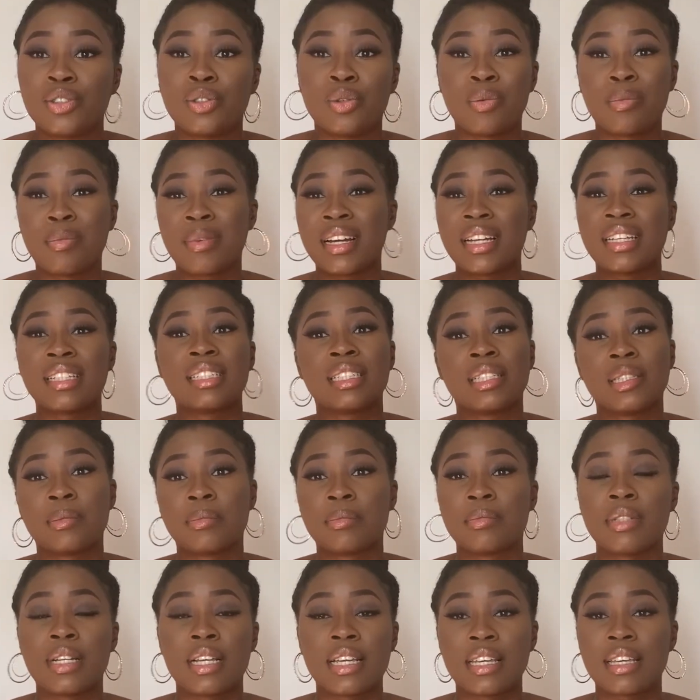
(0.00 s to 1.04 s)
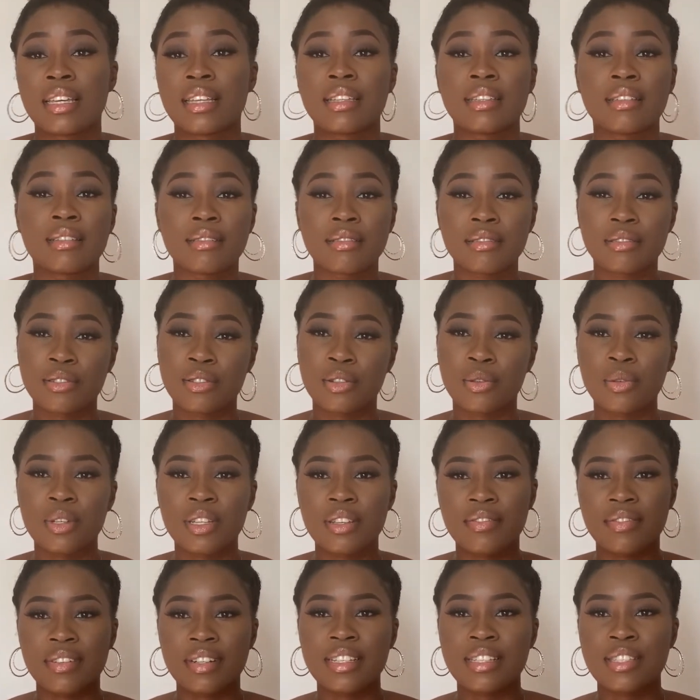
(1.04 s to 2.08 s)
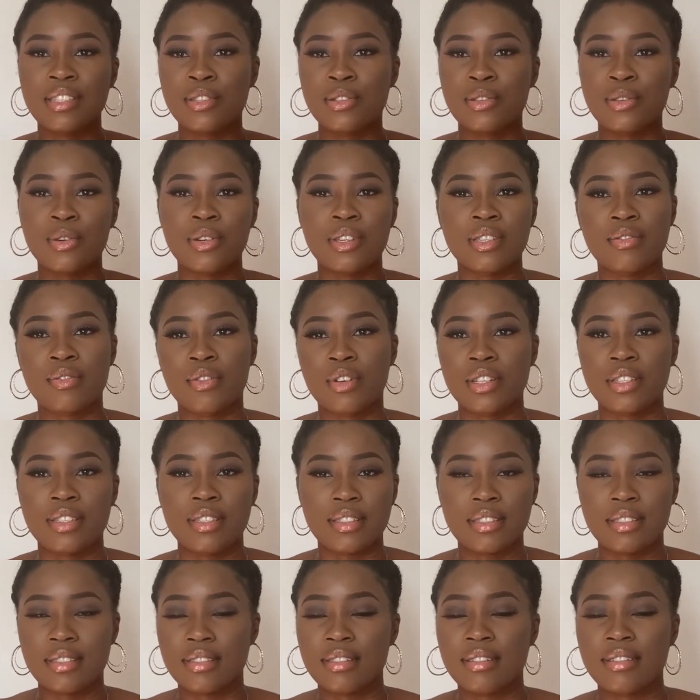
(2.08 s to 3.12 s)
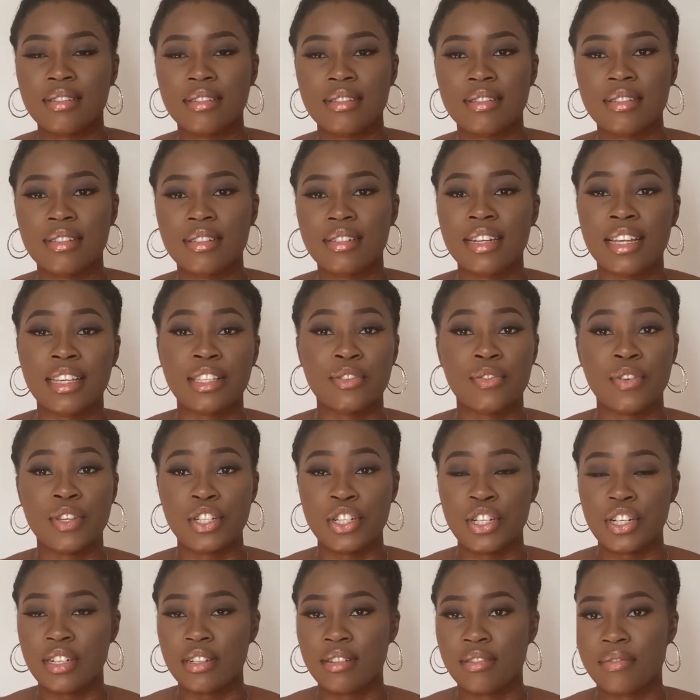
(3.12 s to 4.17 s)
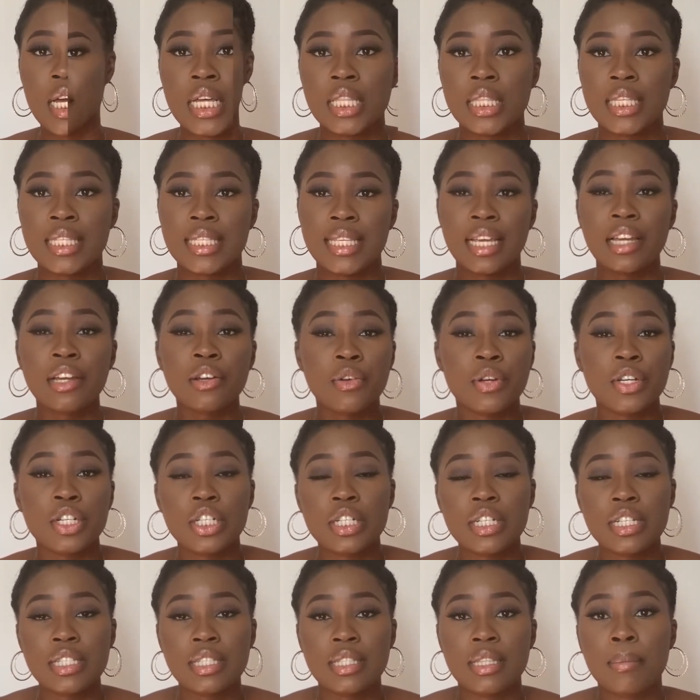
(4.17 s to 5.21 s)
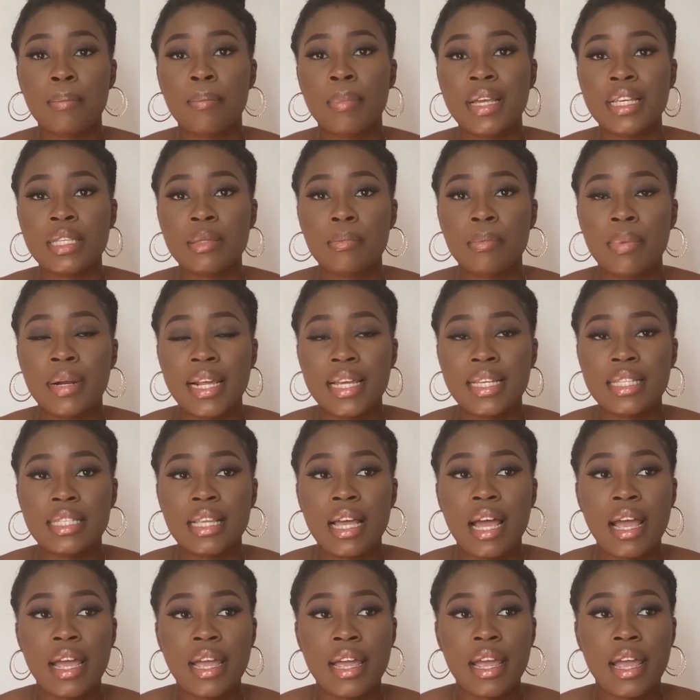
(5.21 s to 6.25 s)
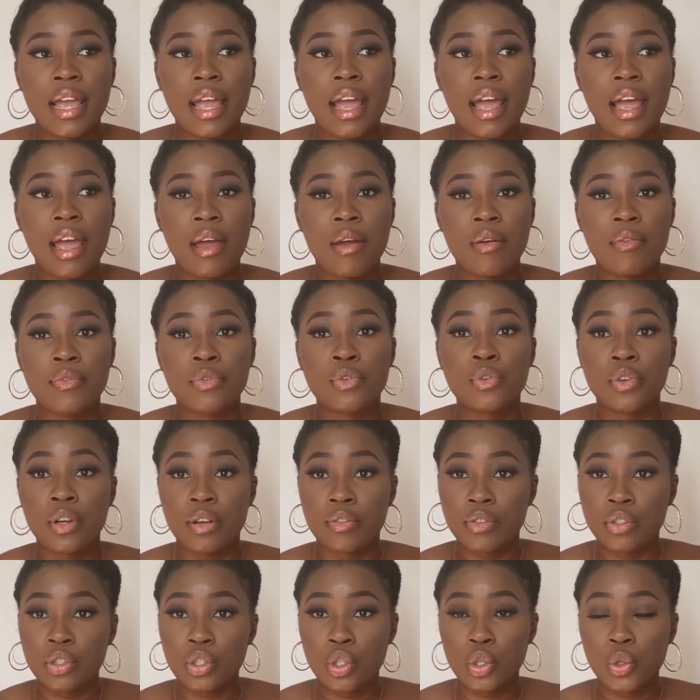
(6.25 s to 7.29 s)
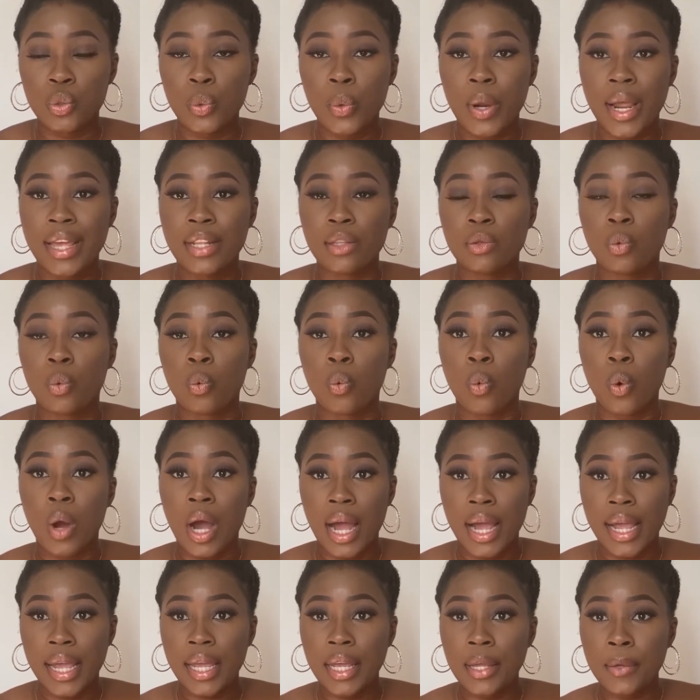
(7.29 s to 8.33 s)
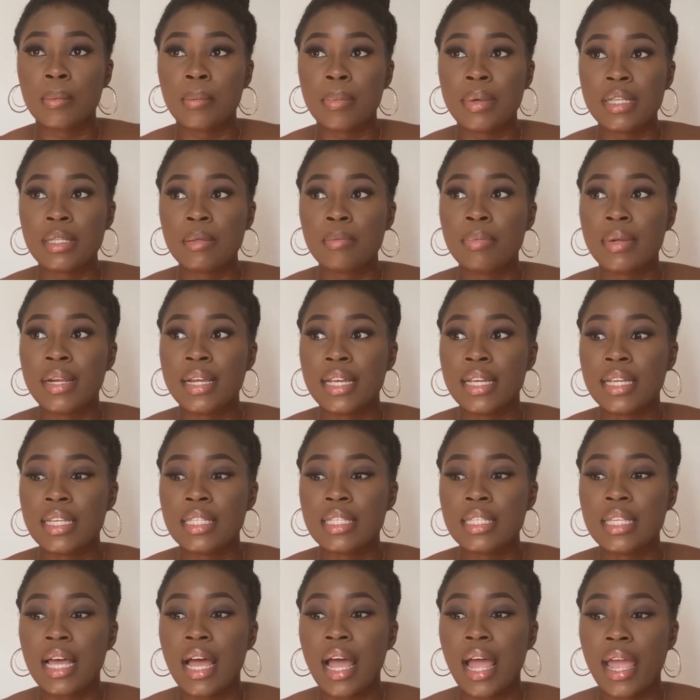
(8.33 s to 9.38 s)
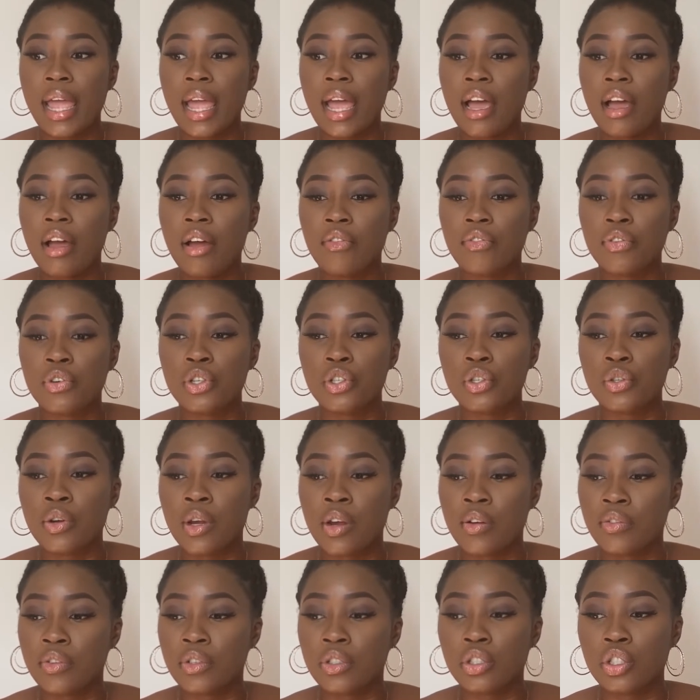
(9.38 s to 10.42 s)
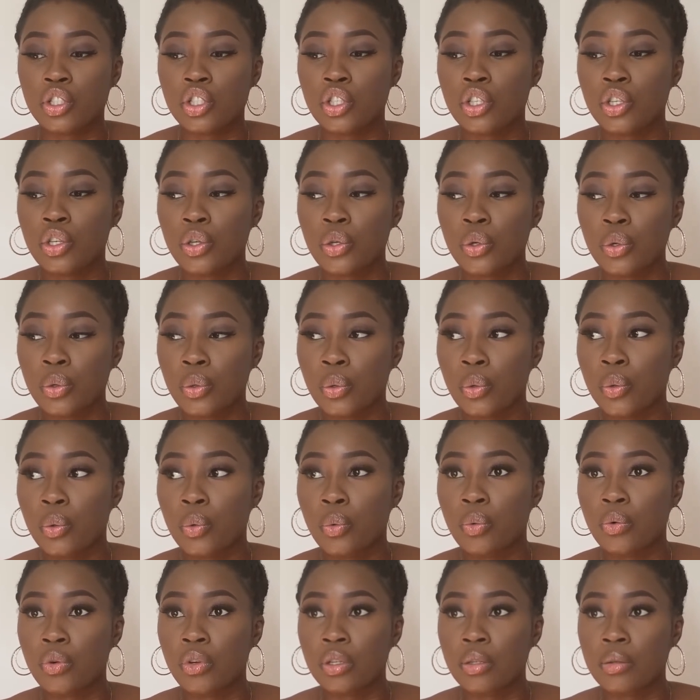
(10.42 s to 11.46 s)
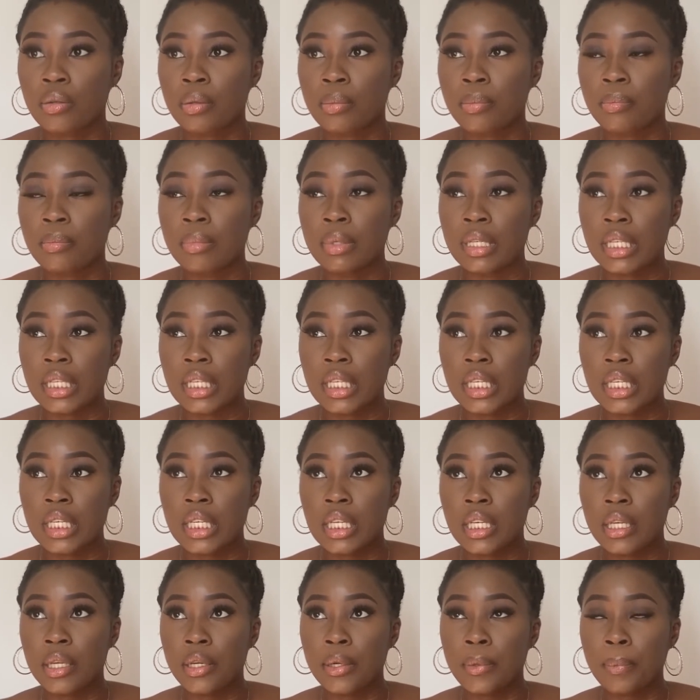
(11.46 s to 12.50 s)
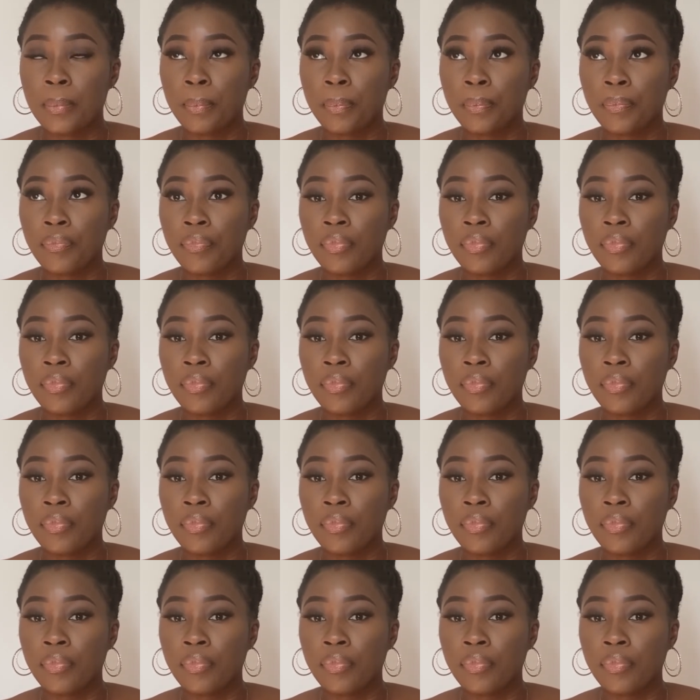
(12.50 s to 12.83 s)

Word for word: Don't mind him, like don't even listen to his voice. Next question. The second question is the best place I have traveled to and why. The best place I have traveled to would be